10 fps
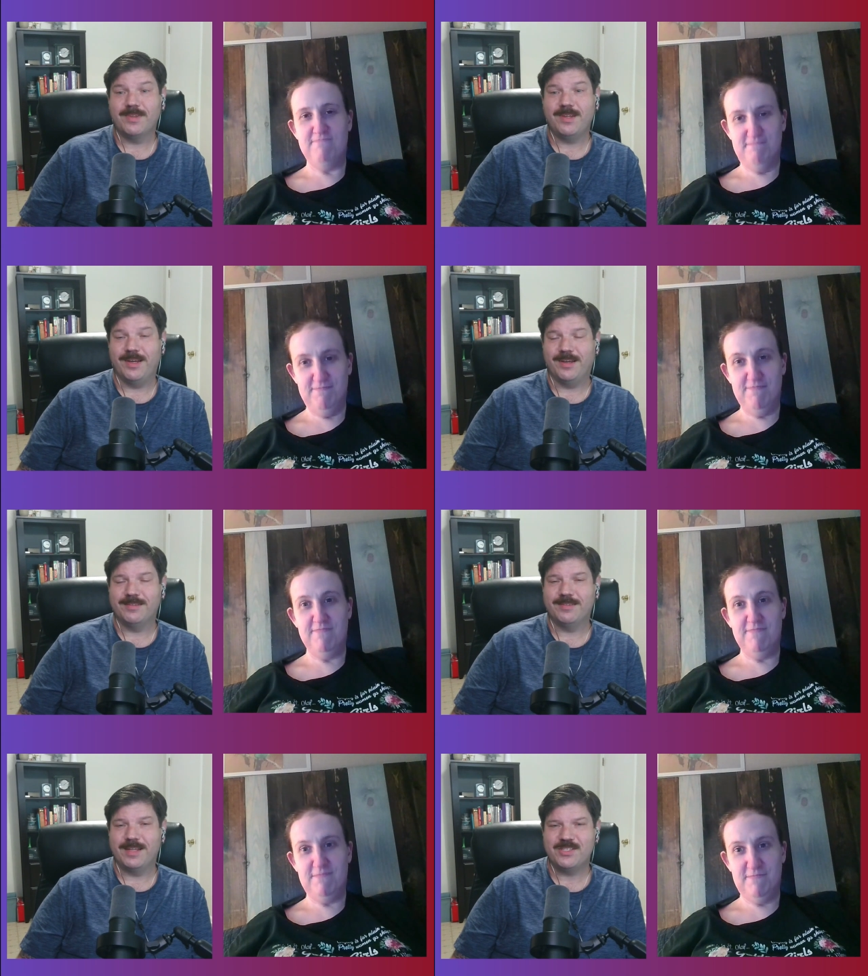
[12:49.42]

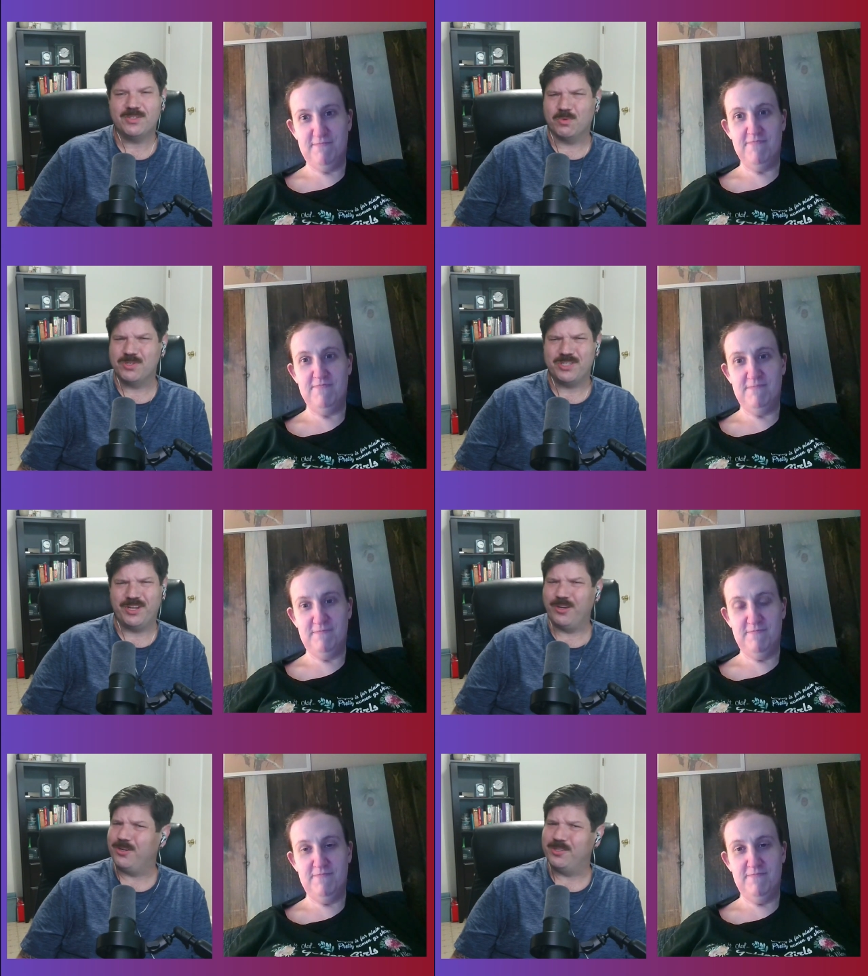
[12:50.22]
Speaker 1: Yeah, that's the worst
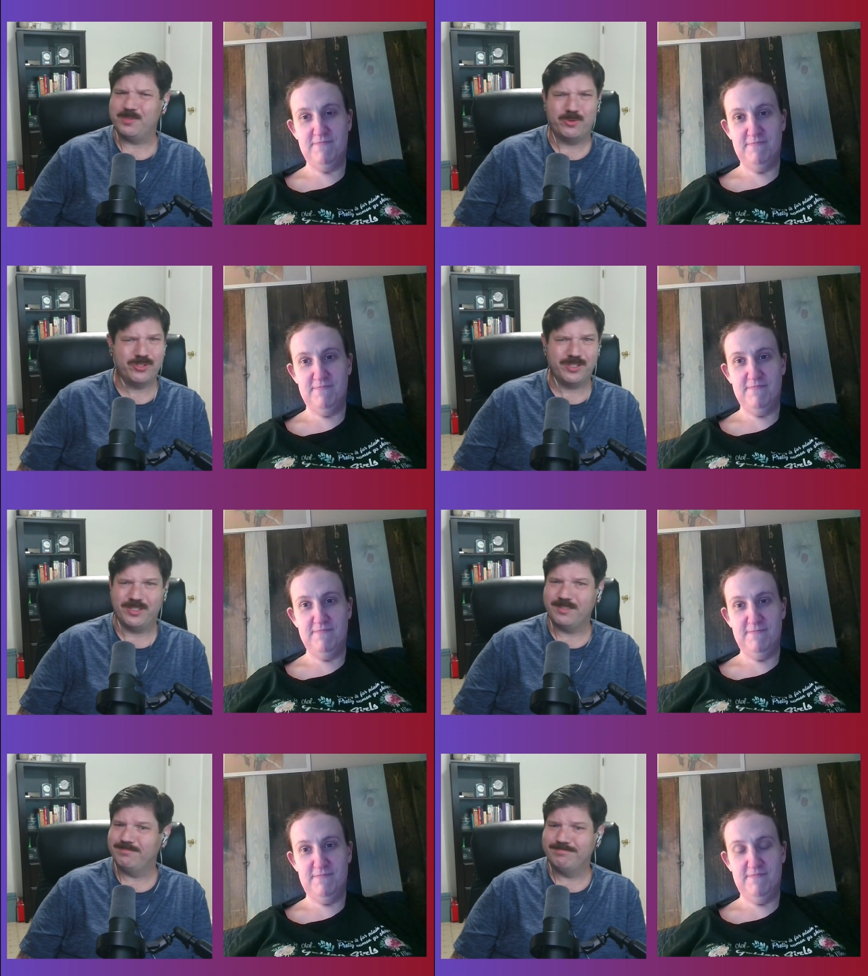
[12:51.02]
thing you can do is pushing
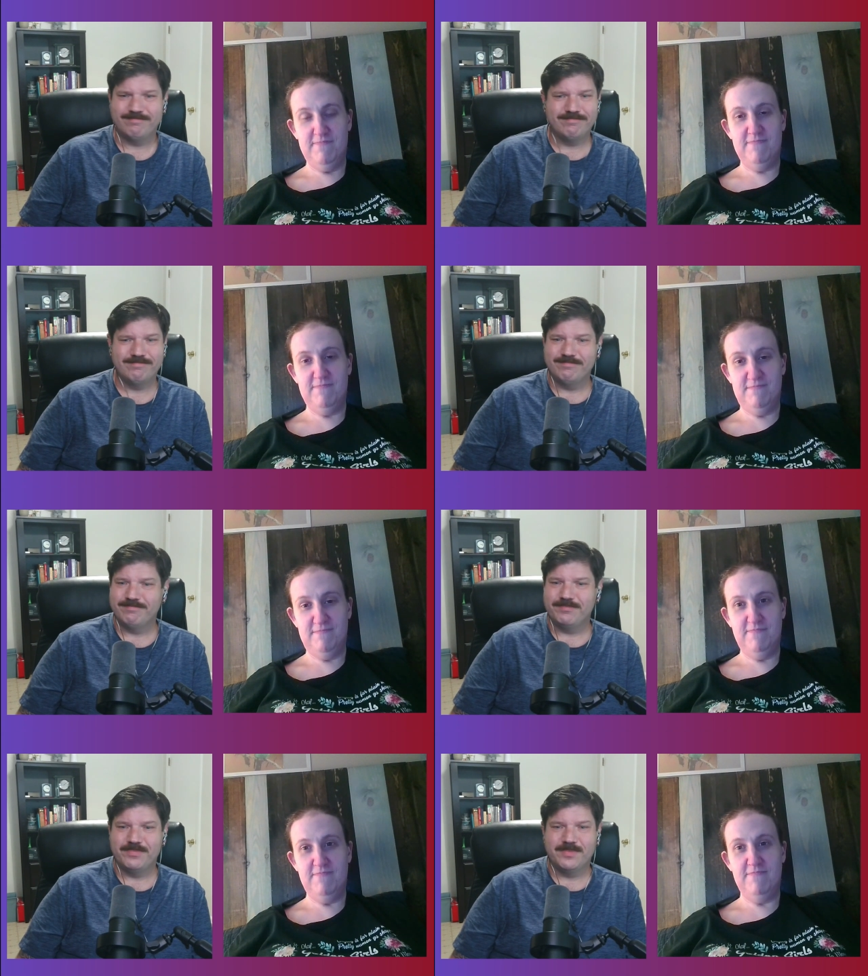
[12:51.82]
it. Mm-hmm.